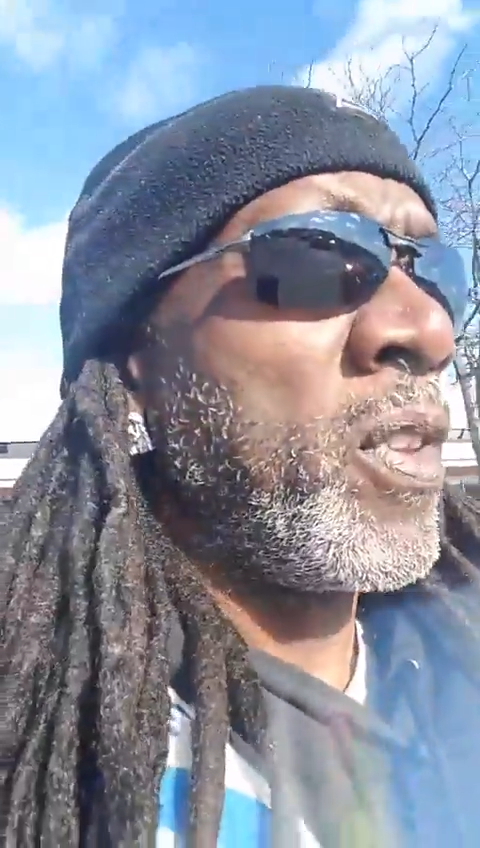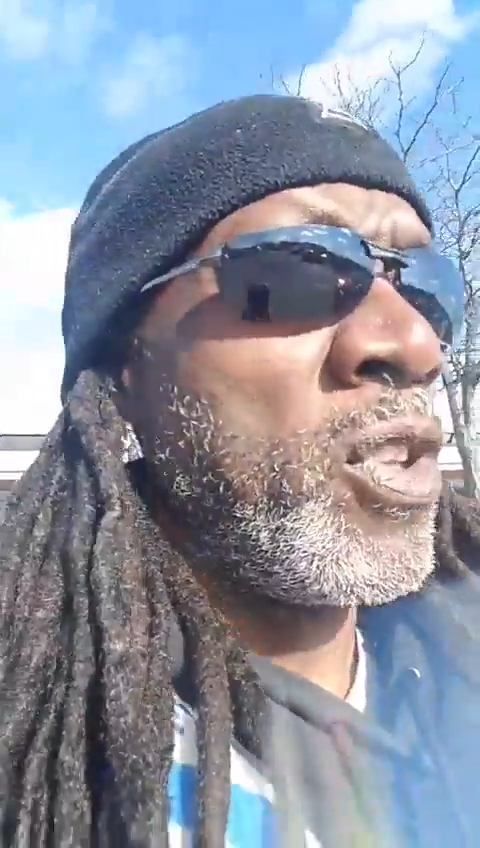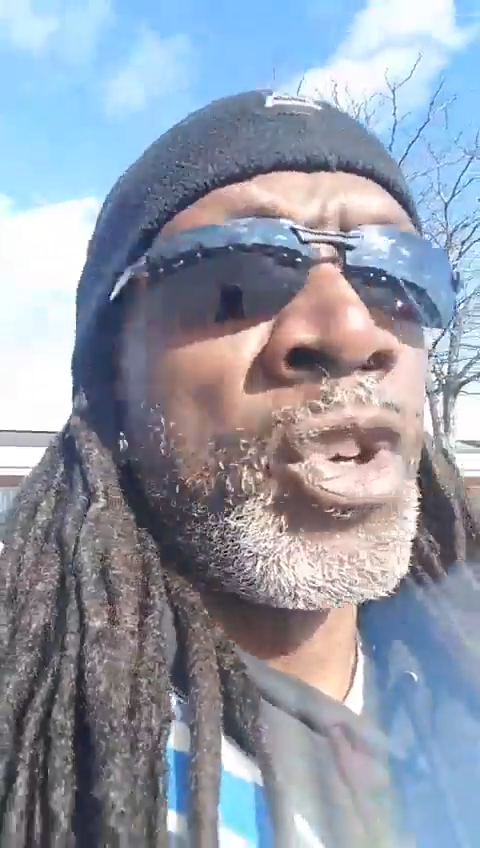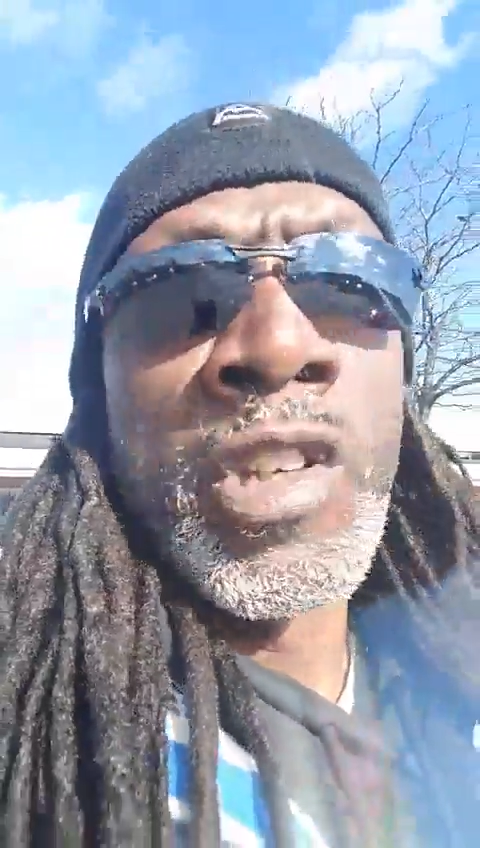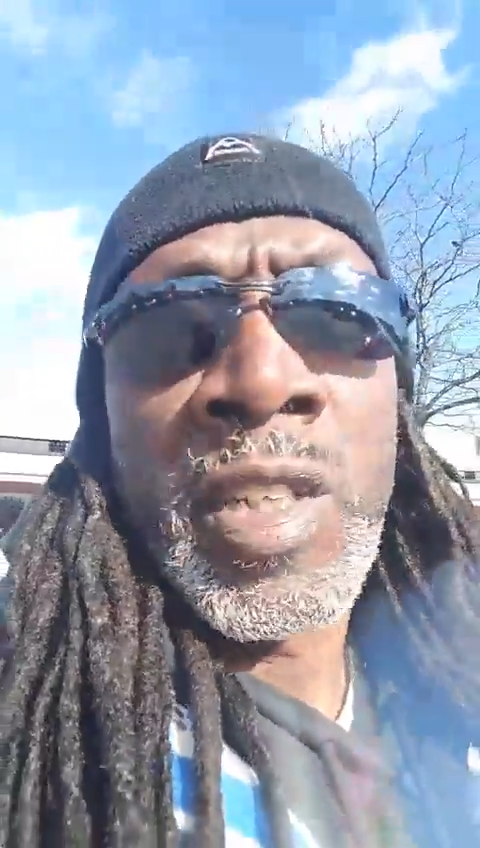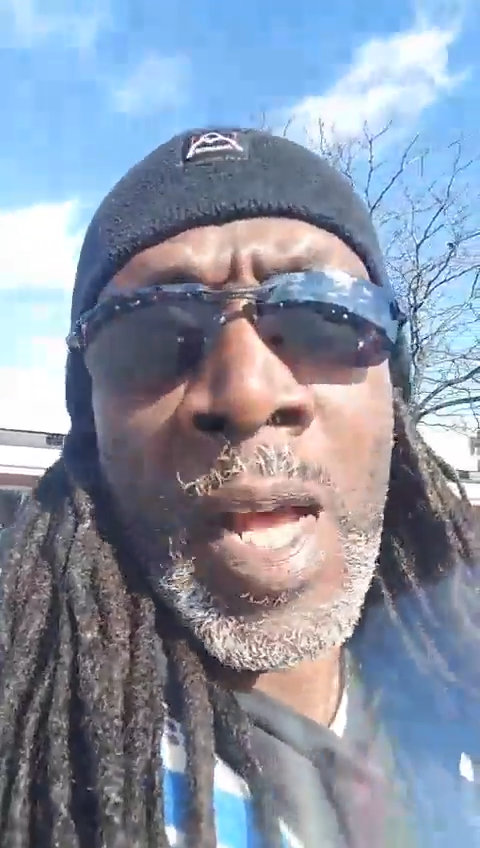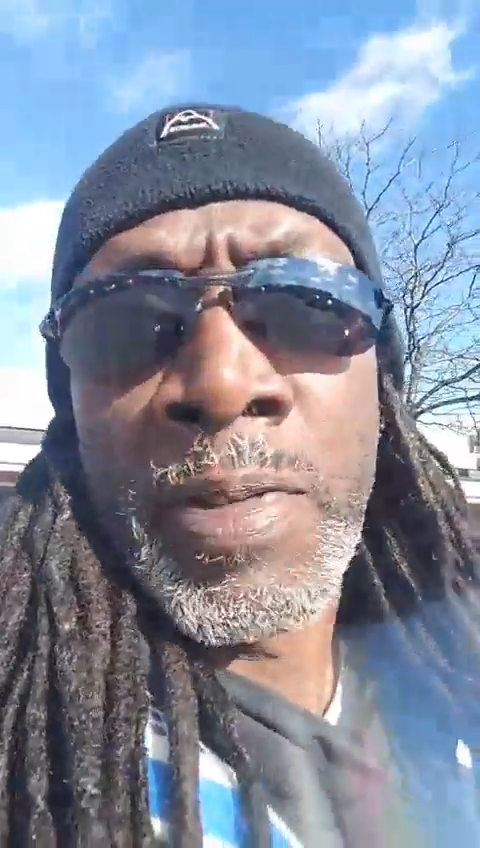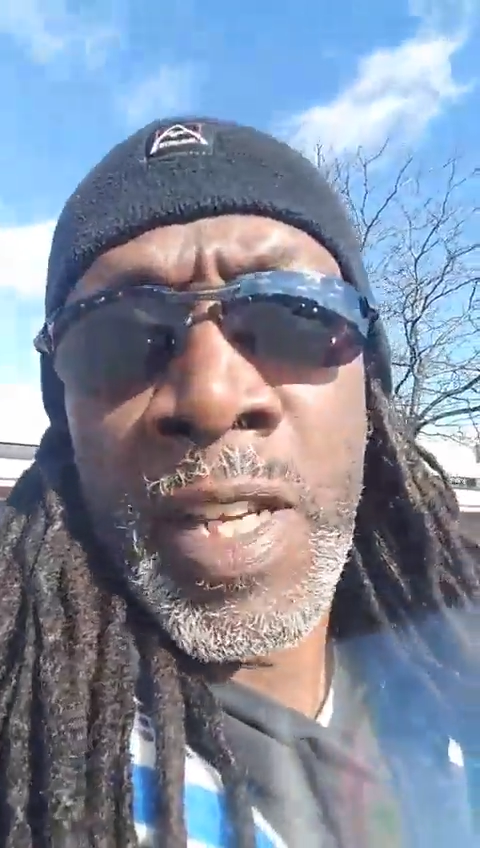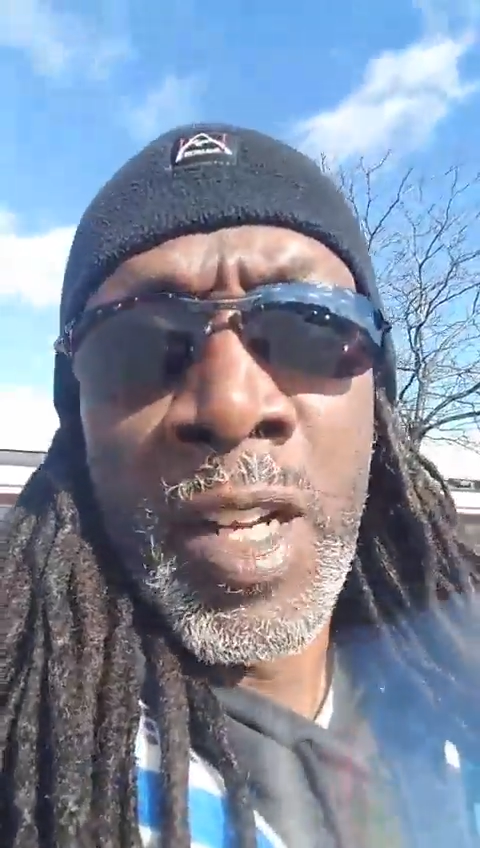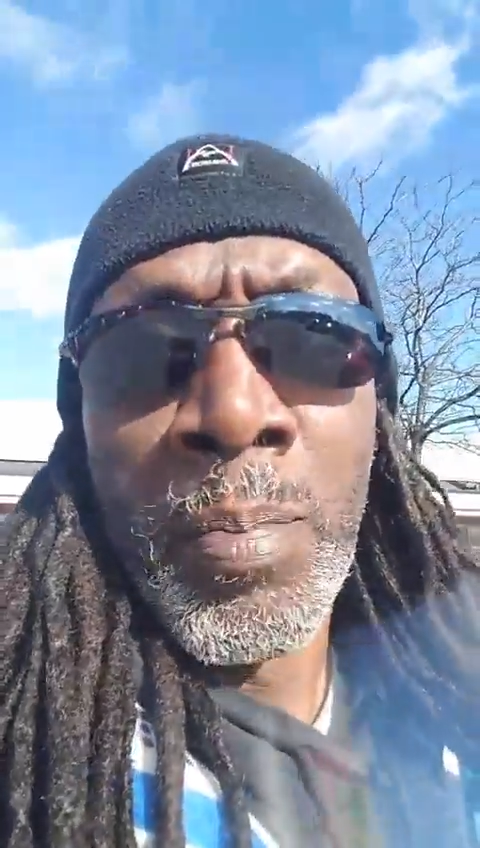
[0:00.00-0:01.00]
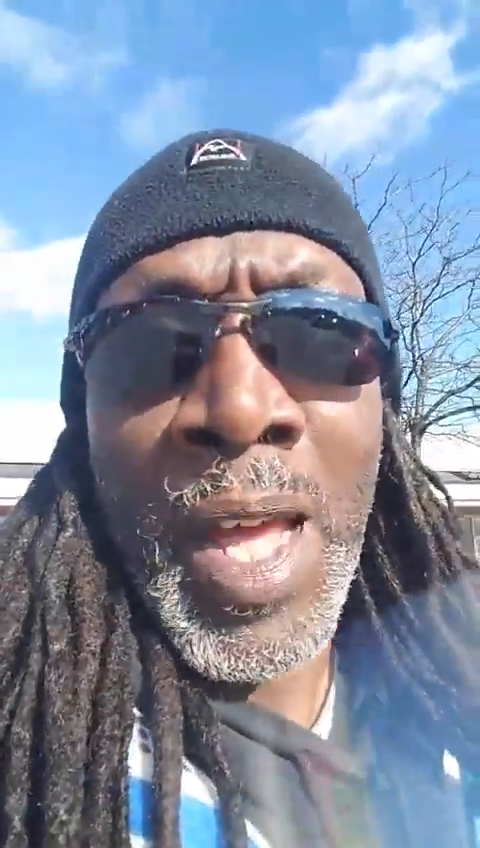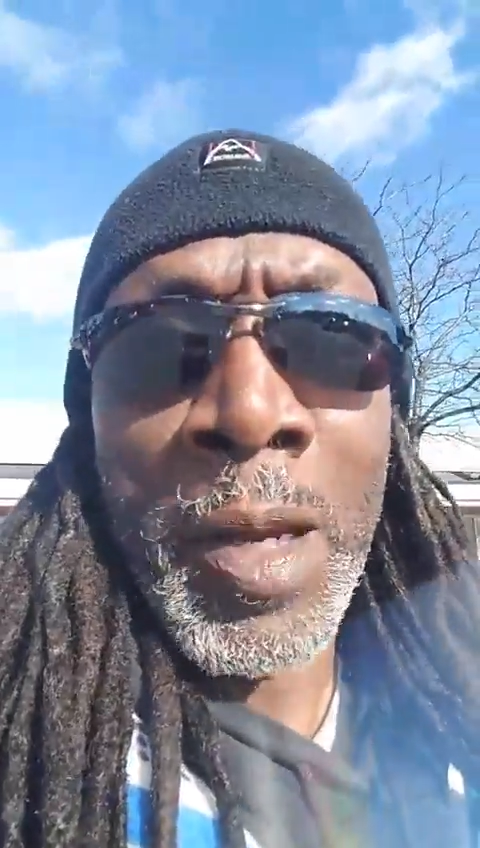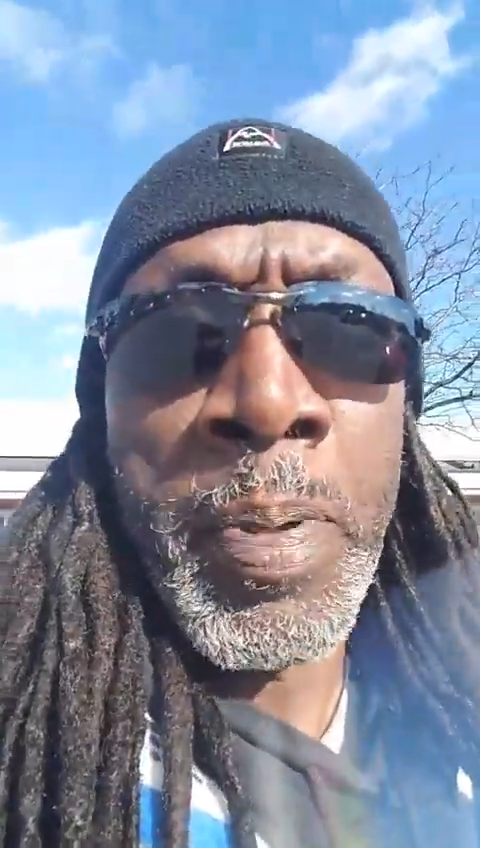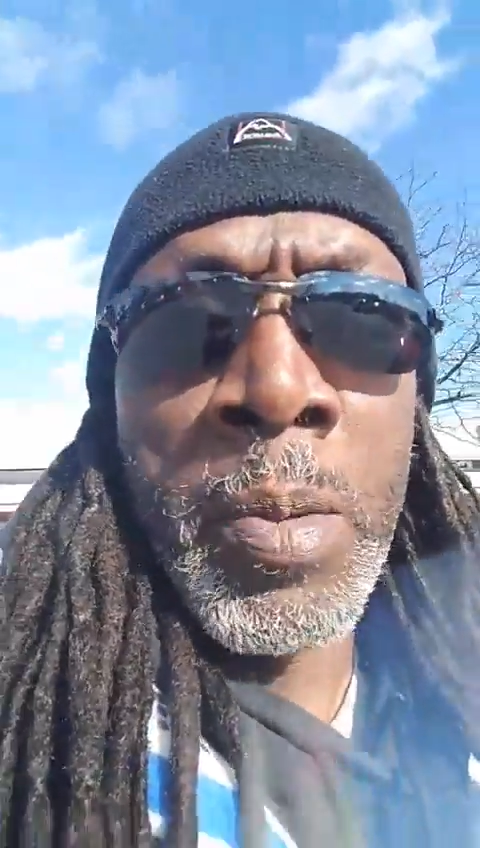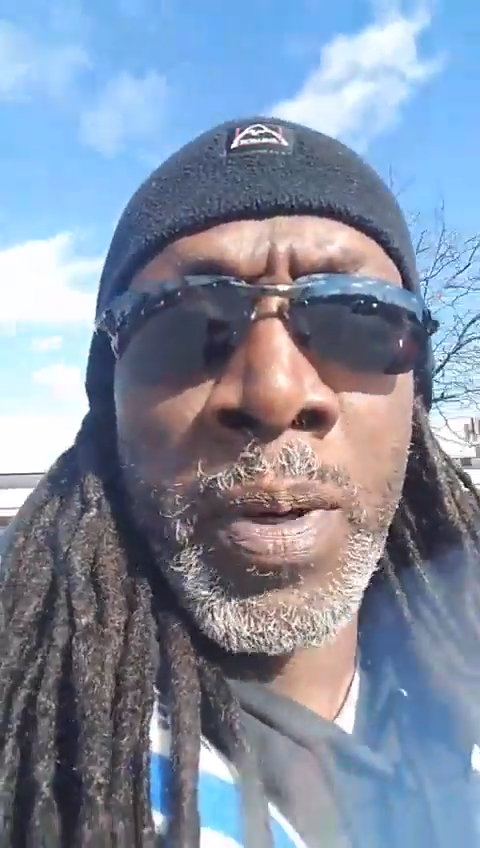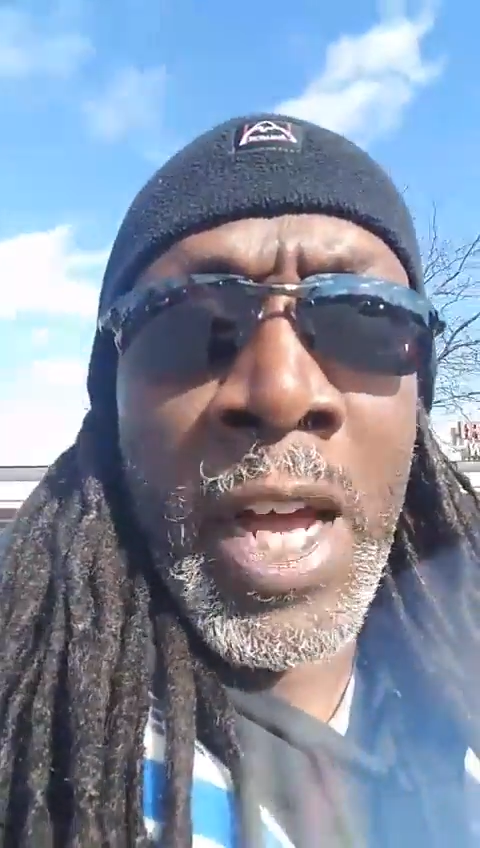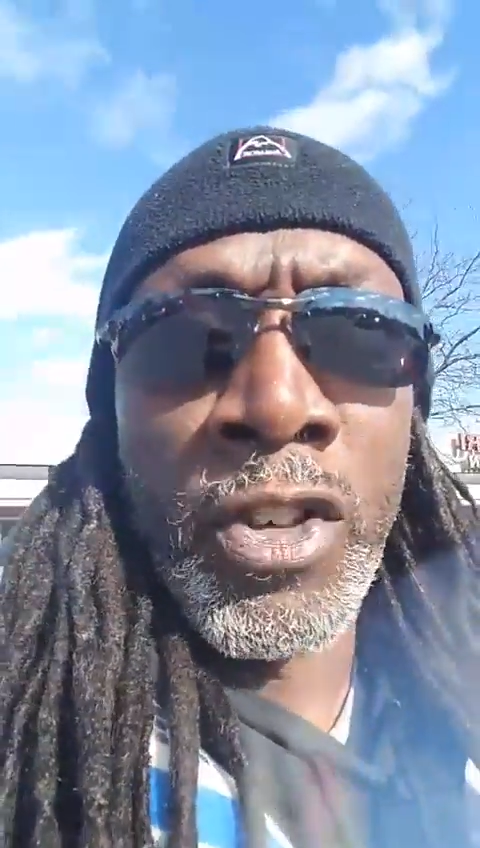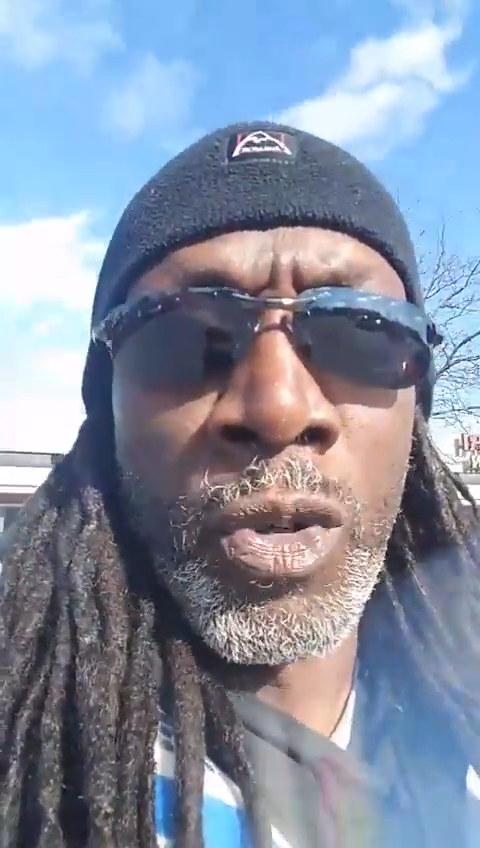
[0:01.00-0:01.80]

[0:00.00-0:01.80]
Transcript: You're going to stop selling black people out